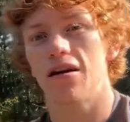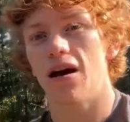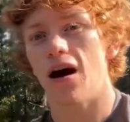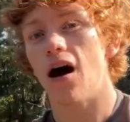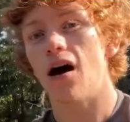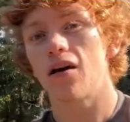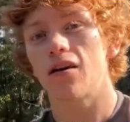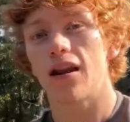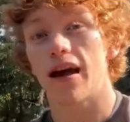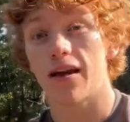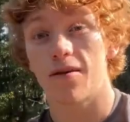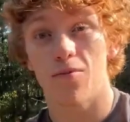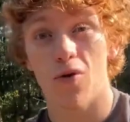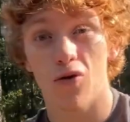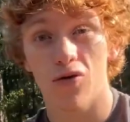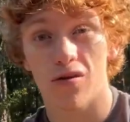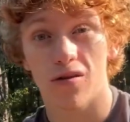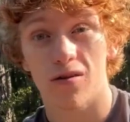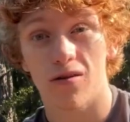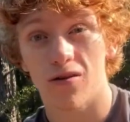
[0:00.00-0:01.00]
Unlike
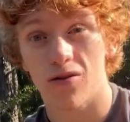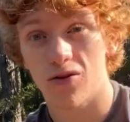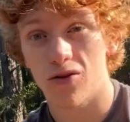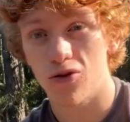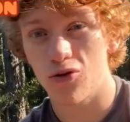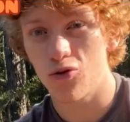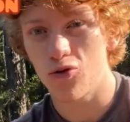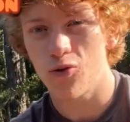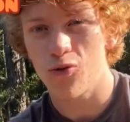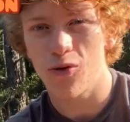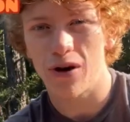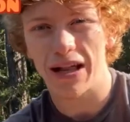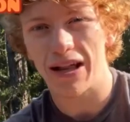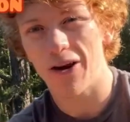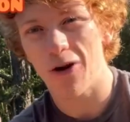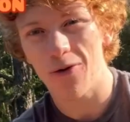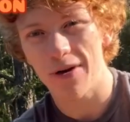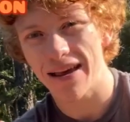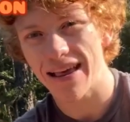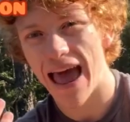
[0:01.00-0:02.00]
most turtles who will
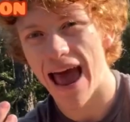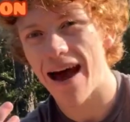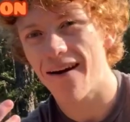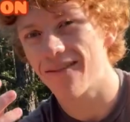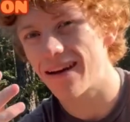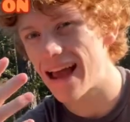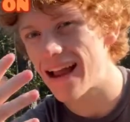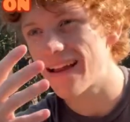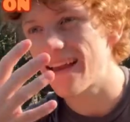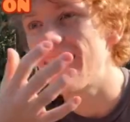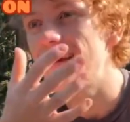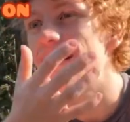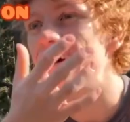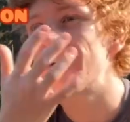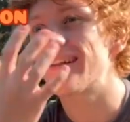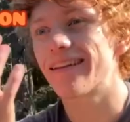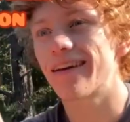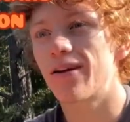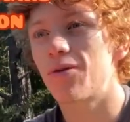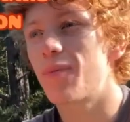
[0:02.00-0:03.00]
always have like a
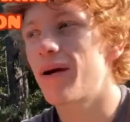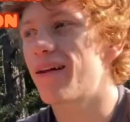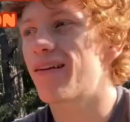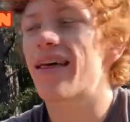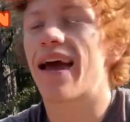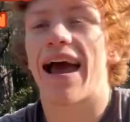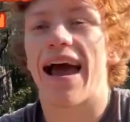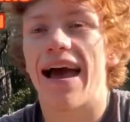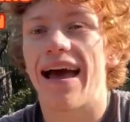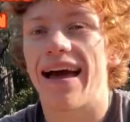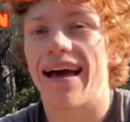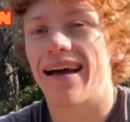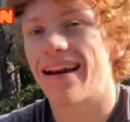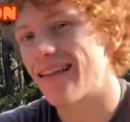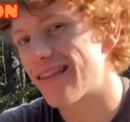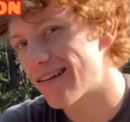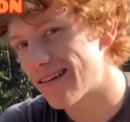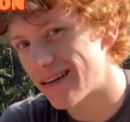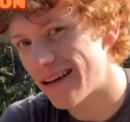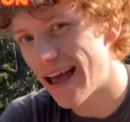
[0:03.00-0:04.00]
little bit of the head
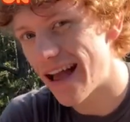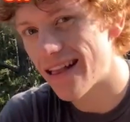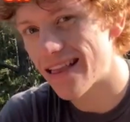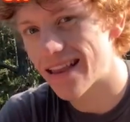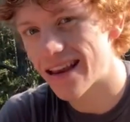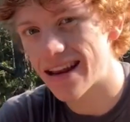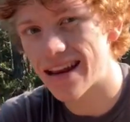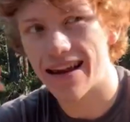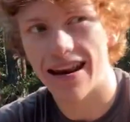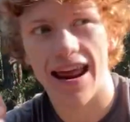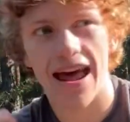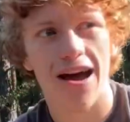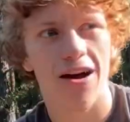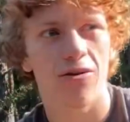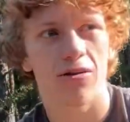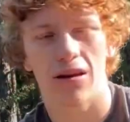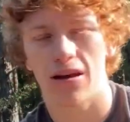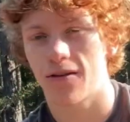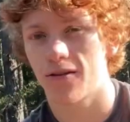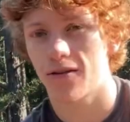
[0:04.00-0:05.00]
and their legs sticking
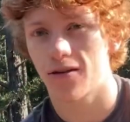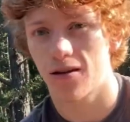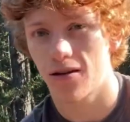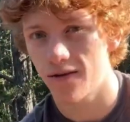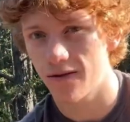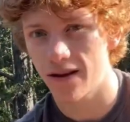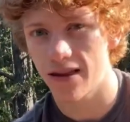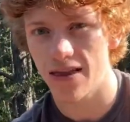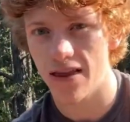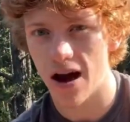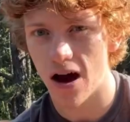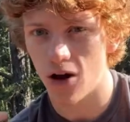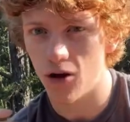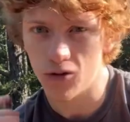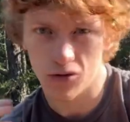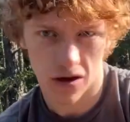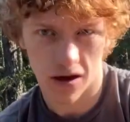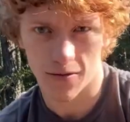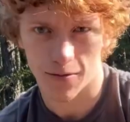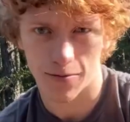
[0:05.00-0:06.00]
out, even though
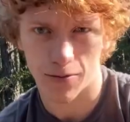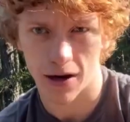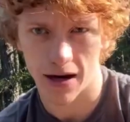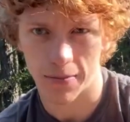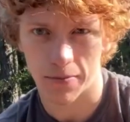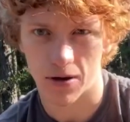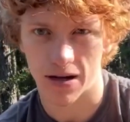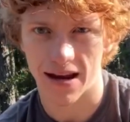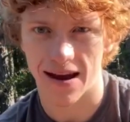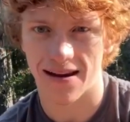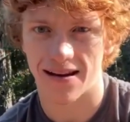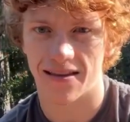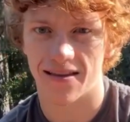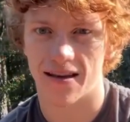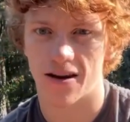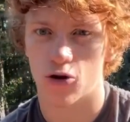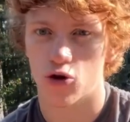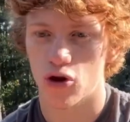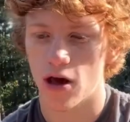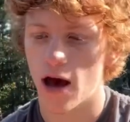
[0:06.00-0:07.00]
they're pretty protecting
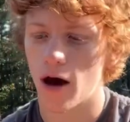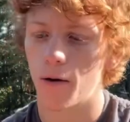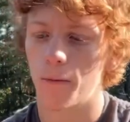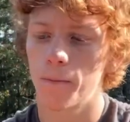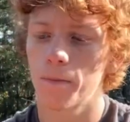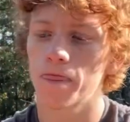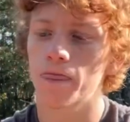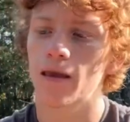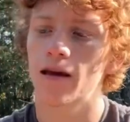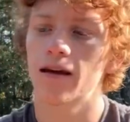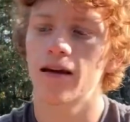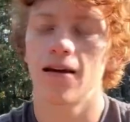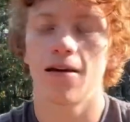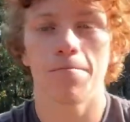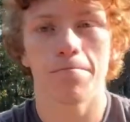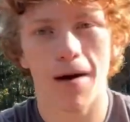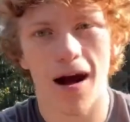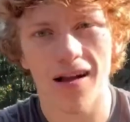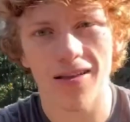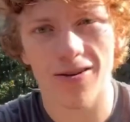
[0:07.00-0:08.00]
their shell,
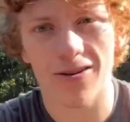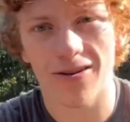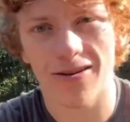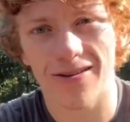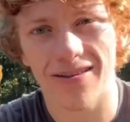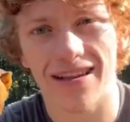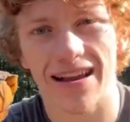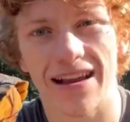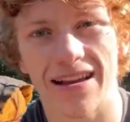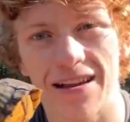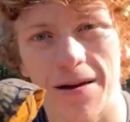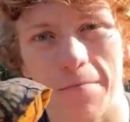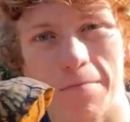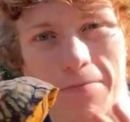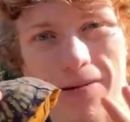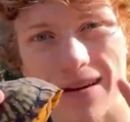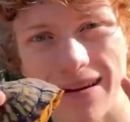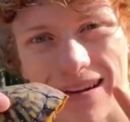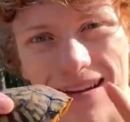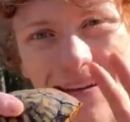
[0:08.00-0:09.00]
box turtles can
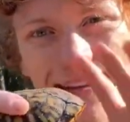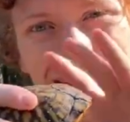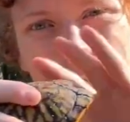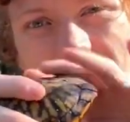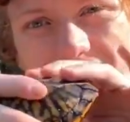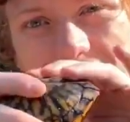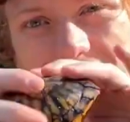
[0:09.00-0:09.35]
completely